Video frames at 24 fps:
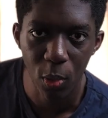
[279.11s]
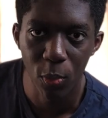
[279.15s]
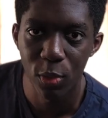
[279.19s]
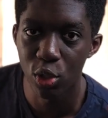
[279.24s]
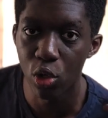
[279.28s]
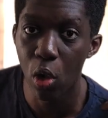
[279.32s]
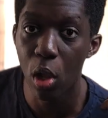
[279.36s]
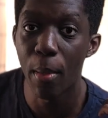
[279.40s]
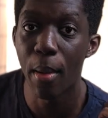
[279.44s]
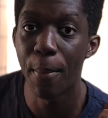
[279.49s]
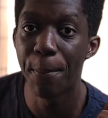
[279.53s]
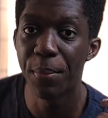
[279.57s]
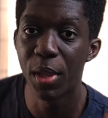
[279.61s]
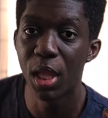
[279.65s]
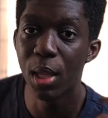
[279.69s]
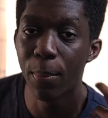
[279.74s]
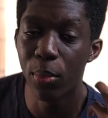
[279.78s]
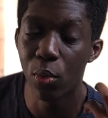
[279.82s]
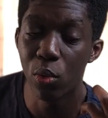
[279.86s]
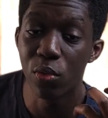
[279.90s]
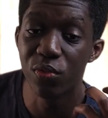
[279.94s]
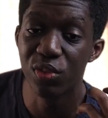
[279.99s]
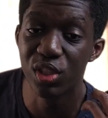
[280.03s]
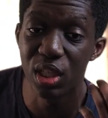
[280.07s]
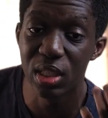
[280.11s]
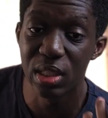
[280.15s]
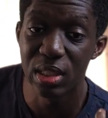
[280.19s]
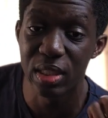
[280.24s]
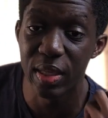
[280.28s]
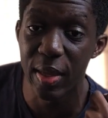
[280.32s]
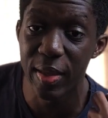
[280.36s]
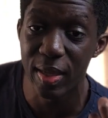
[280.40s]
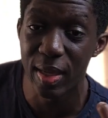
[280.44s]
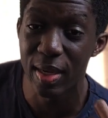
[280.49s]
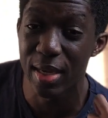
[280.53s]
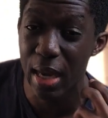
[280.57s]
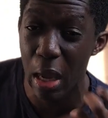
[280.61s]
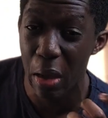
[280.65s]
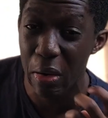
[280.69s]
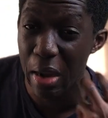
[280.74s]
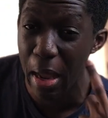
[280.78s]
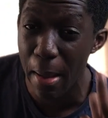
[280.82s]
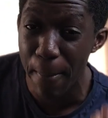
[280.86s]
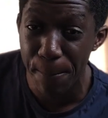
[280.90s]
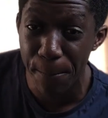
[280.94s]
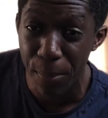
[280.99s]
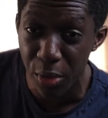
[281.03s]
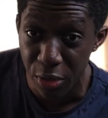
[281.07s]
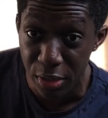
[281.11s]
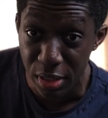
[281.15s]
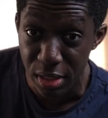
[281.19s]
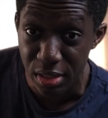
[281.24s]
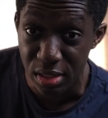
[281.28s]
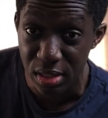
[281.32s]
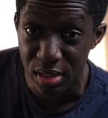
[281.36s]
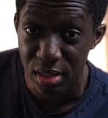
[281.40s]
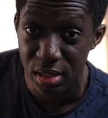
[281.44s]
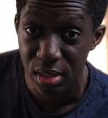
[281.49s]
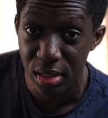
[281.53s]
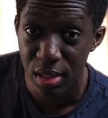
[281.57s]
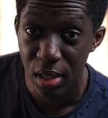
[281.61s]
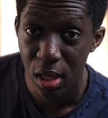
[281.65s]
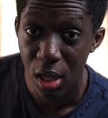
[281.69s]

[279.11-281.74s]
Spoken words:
We're talking about people who've just taken down emperors.